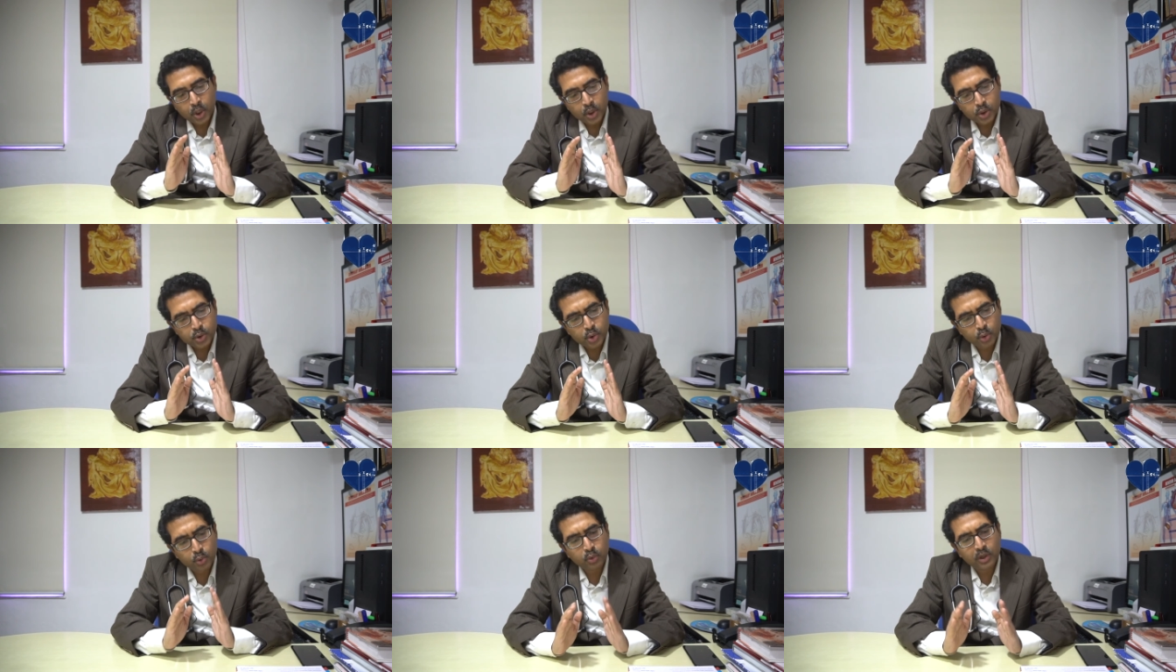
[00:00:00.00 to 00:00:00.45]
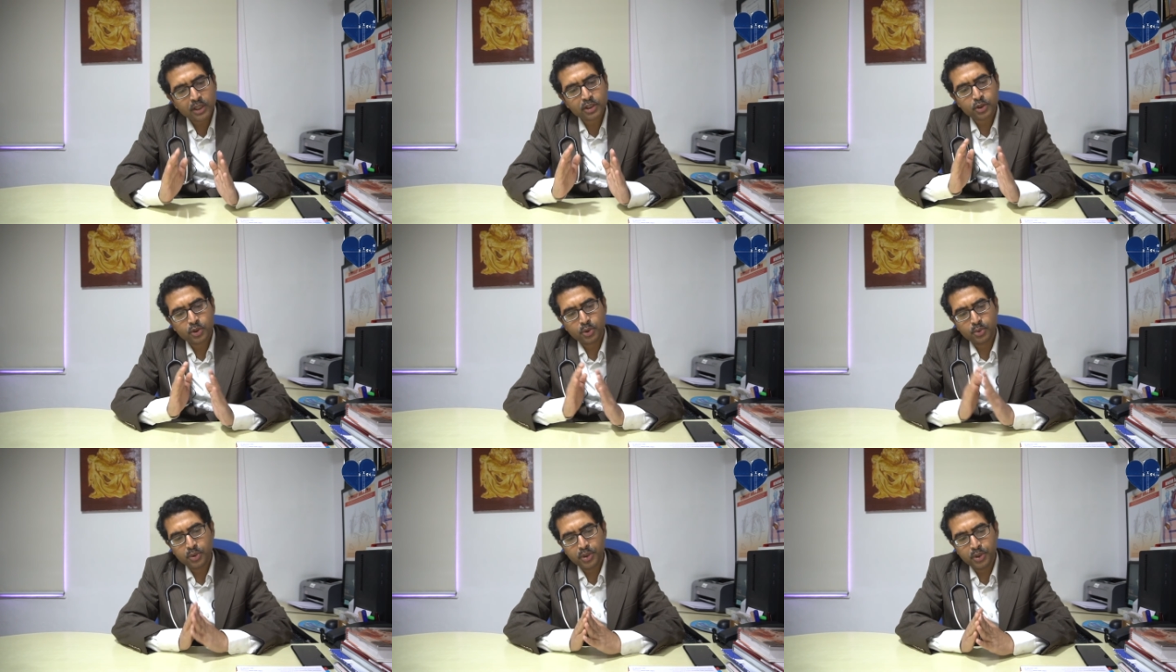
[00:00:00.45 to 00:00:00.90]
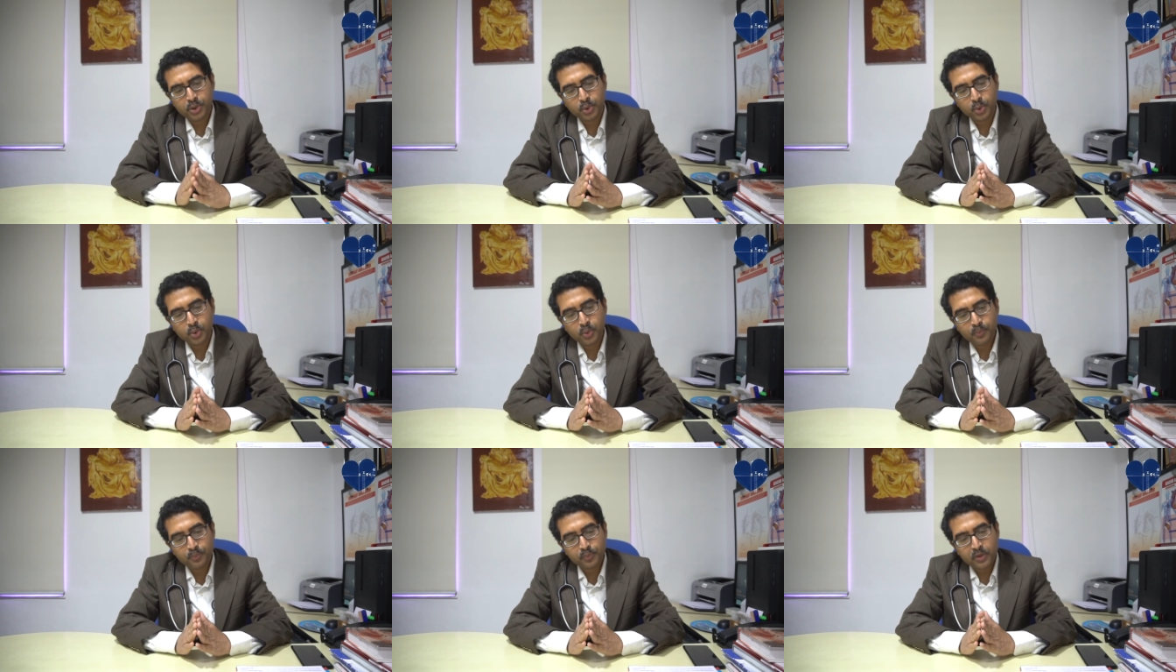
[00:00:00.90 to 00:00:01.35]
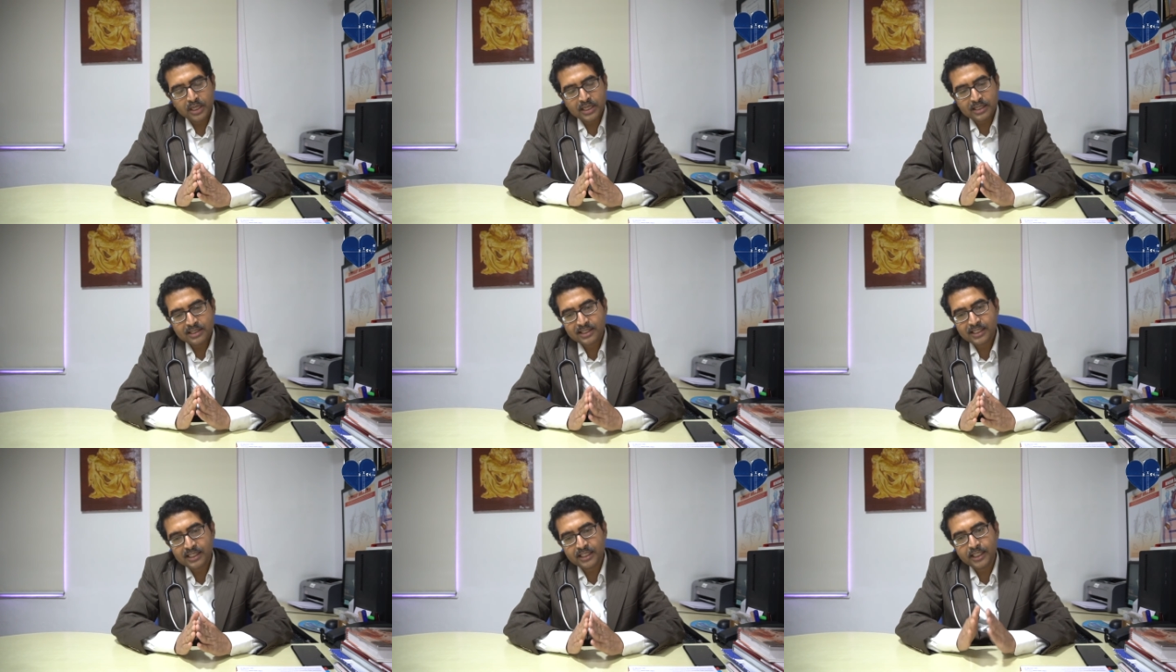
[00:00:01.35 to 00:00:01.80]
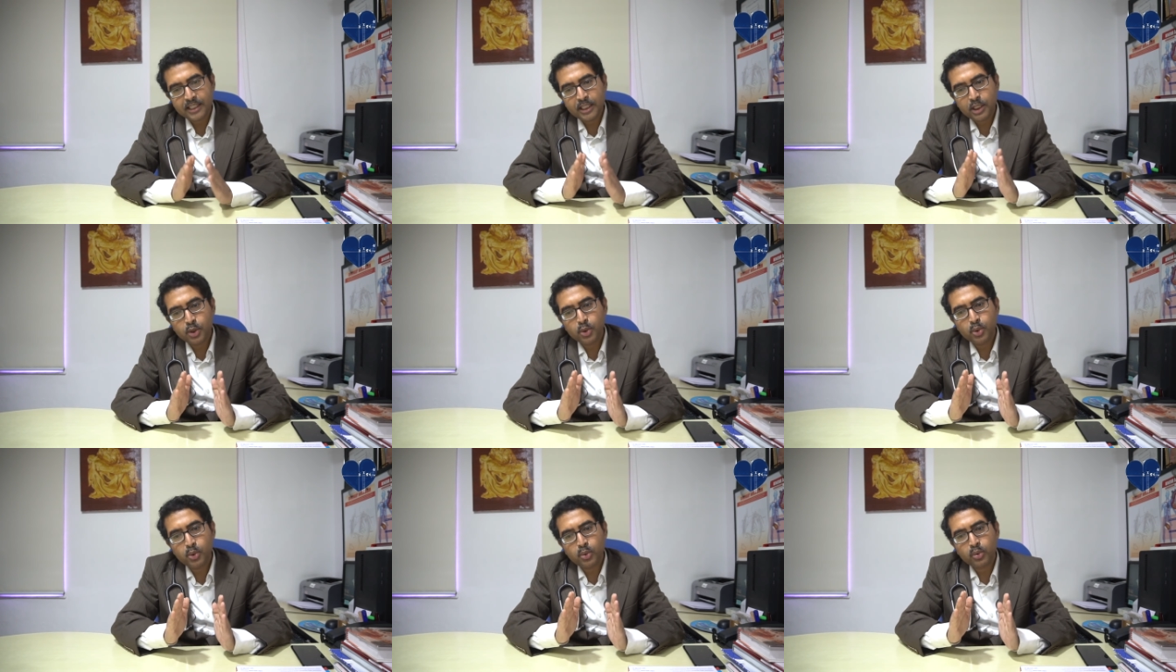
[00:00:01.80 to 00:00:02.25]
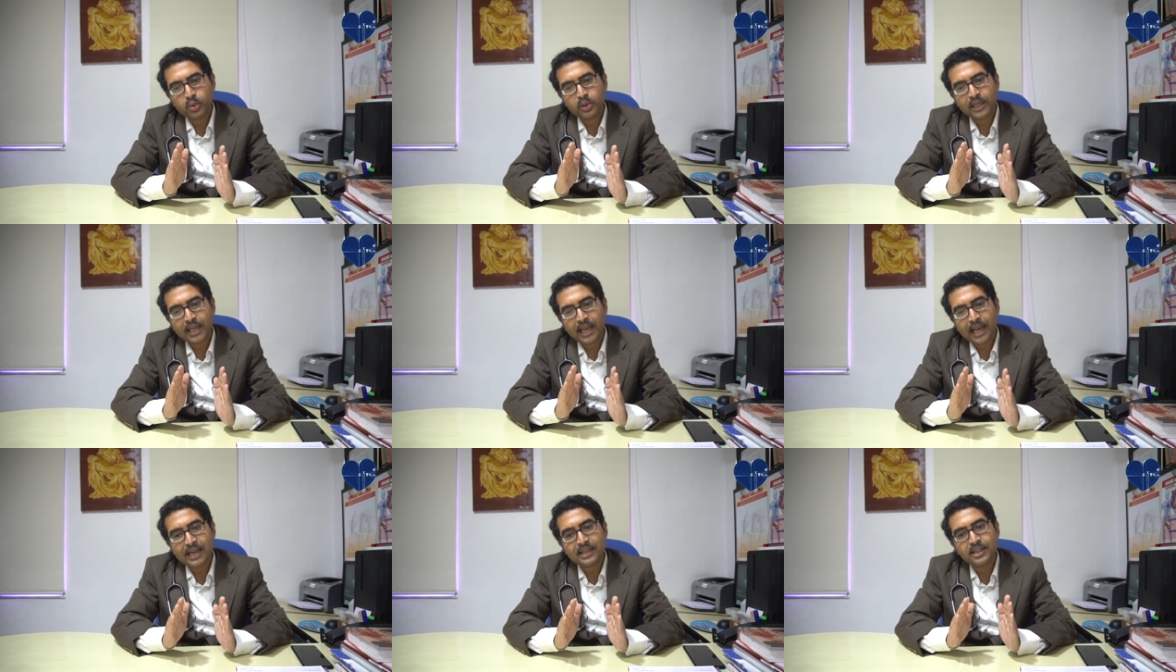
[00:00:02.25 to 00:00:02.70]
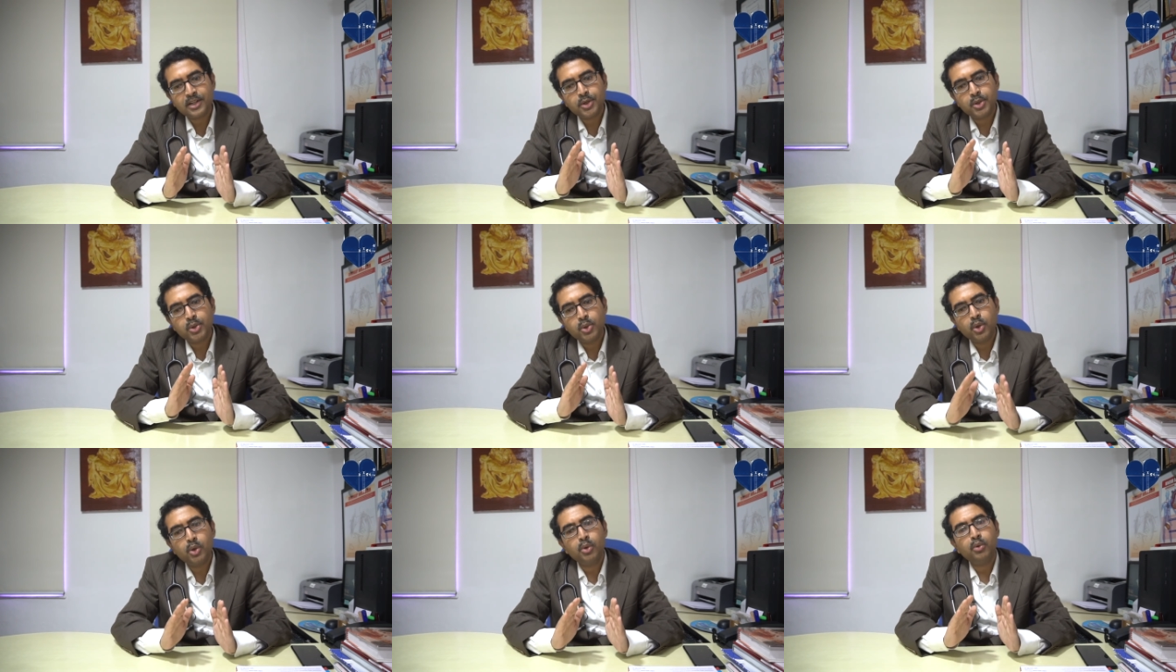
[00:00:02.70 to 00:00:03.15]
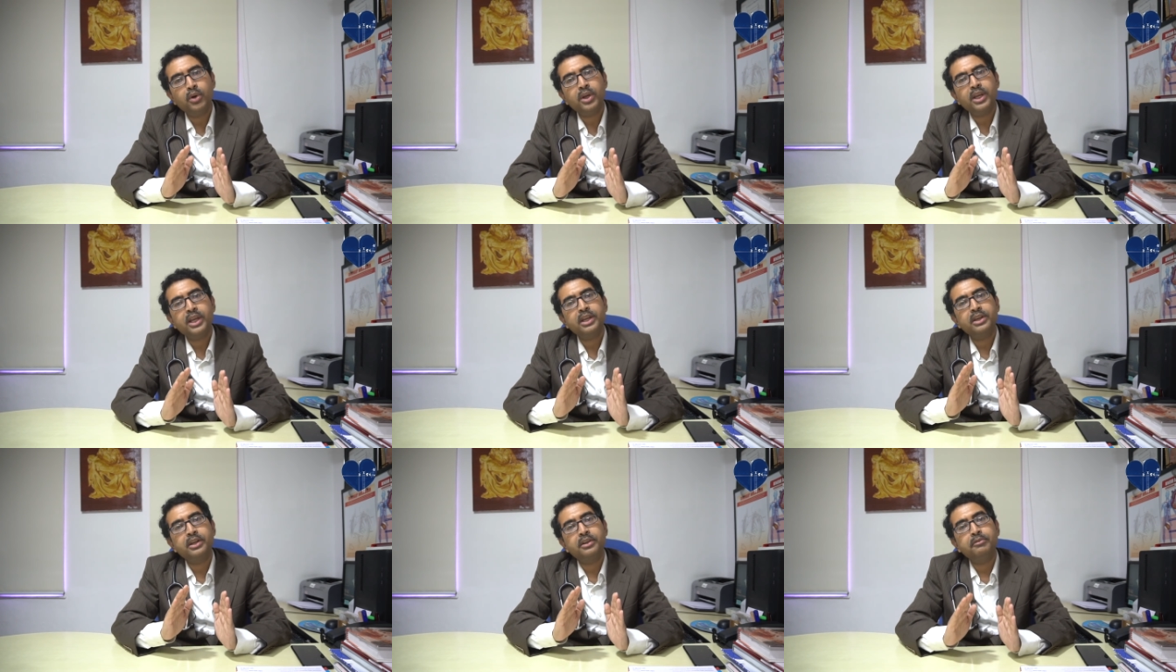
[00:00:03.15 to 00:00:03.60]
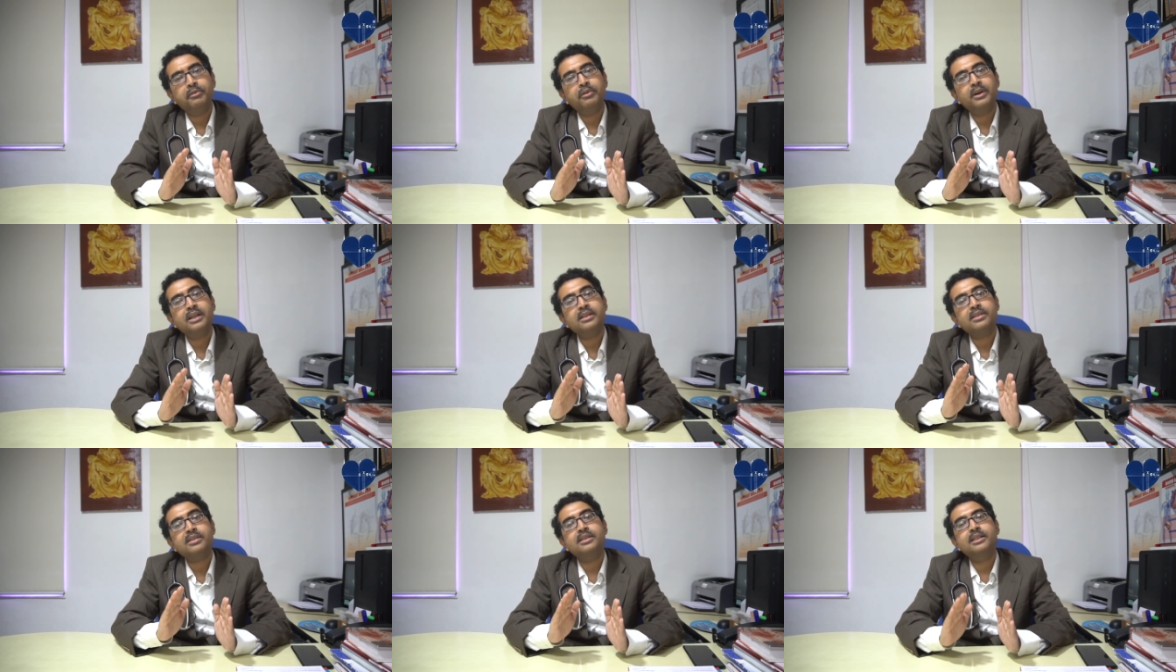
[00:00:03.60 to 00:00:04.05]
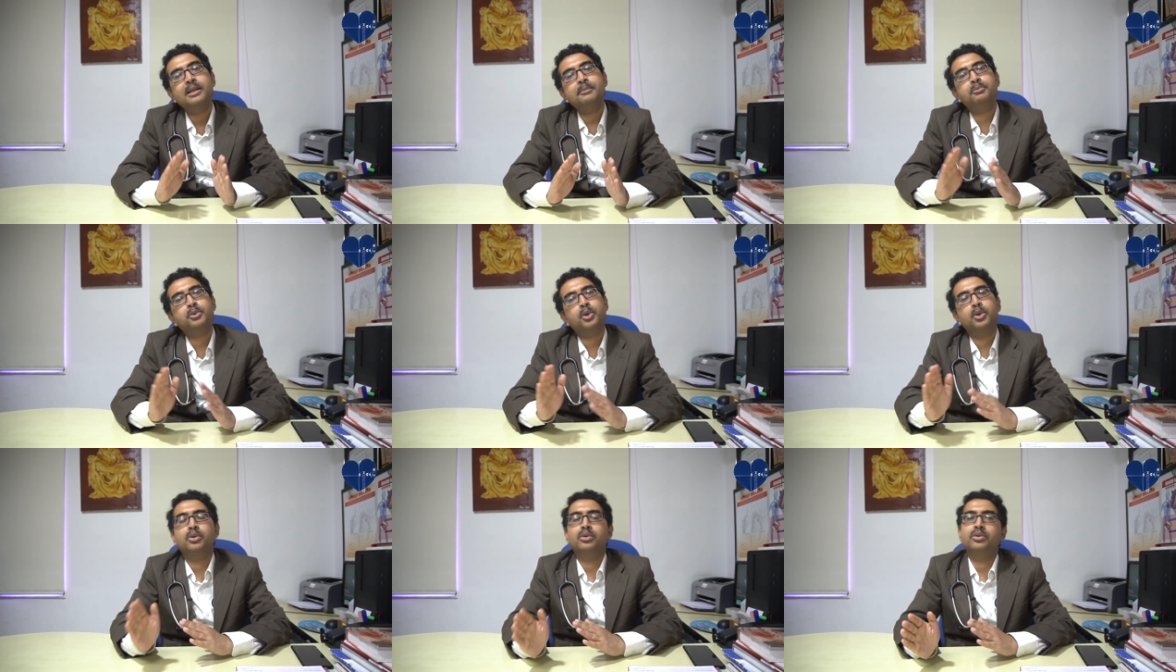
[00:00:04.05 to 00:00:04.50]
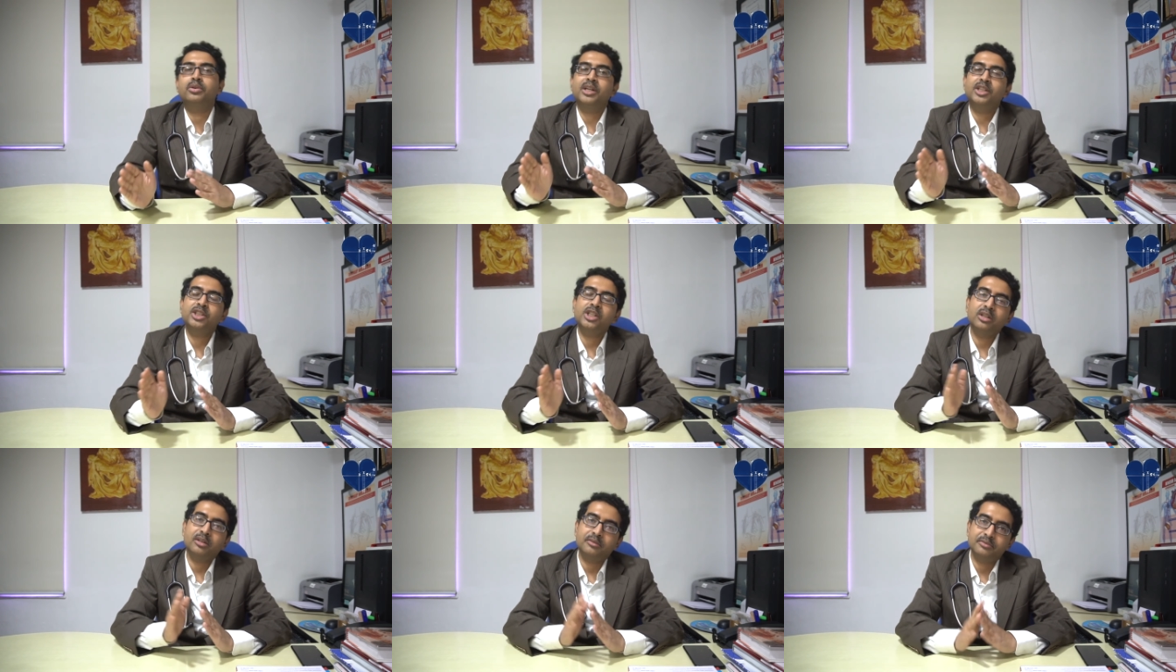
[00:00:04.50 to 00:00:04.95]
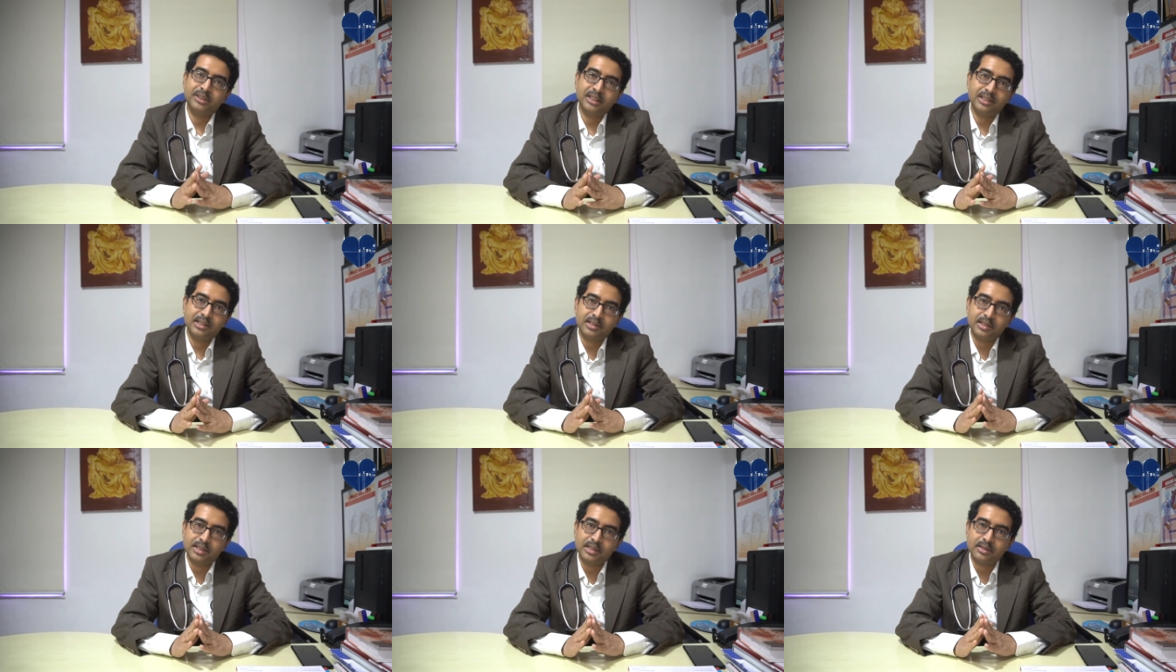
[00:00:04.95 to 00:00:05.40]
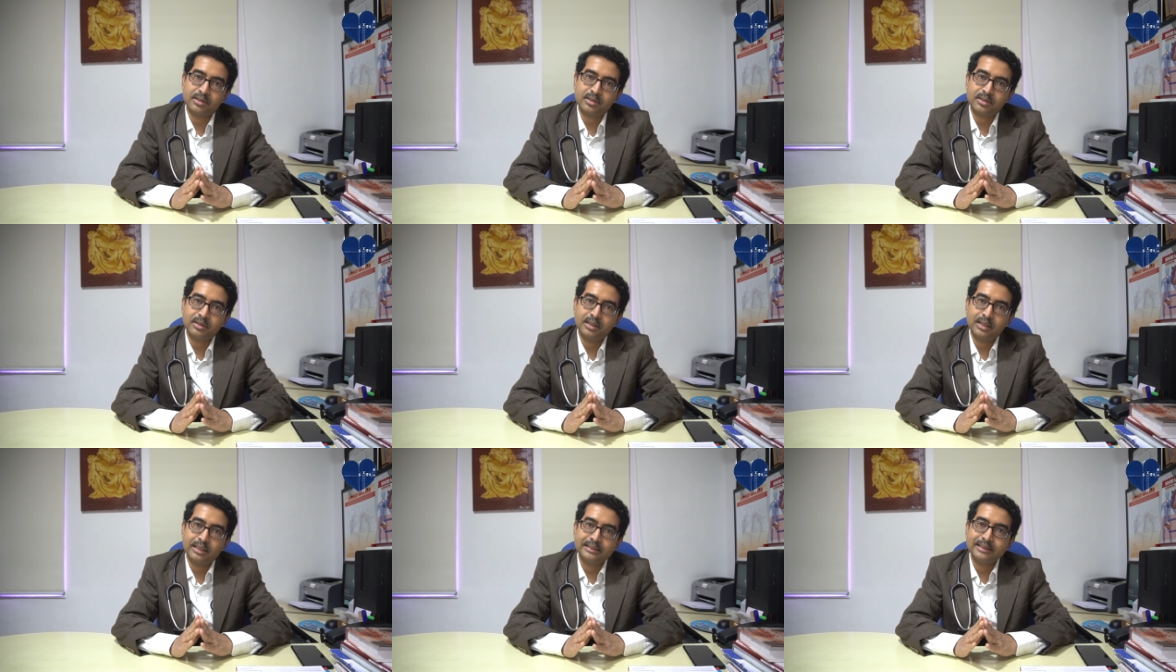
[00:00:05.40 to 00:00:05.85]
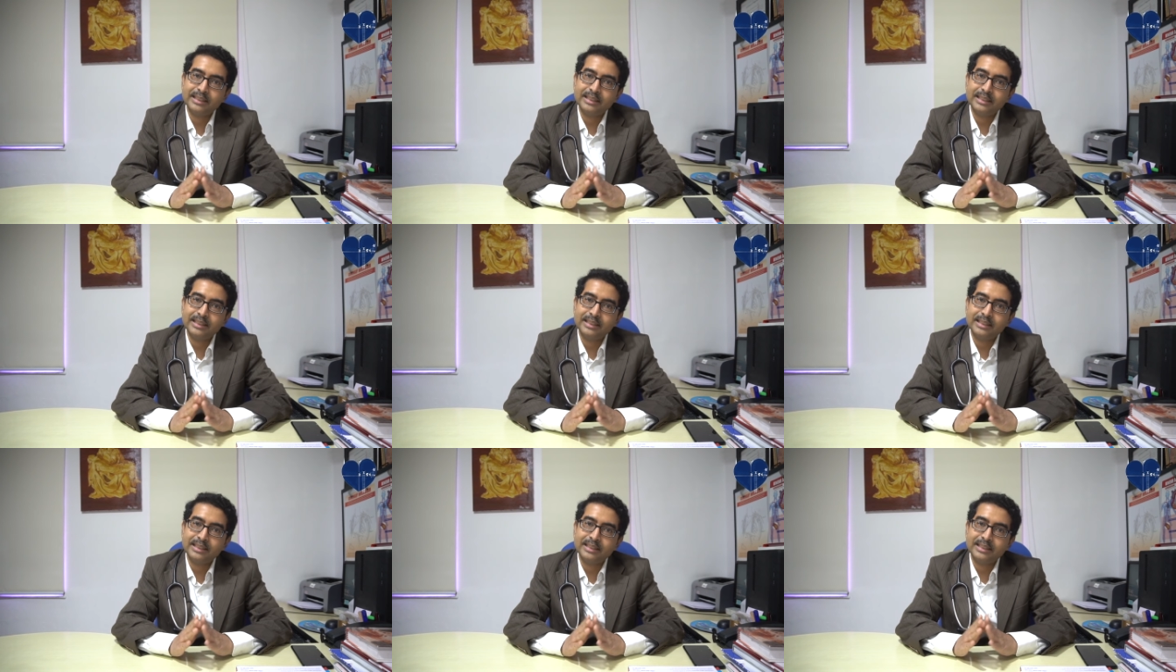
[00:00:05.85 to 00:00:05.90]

So what should we do? See, you can no way reverse the progression of the disease.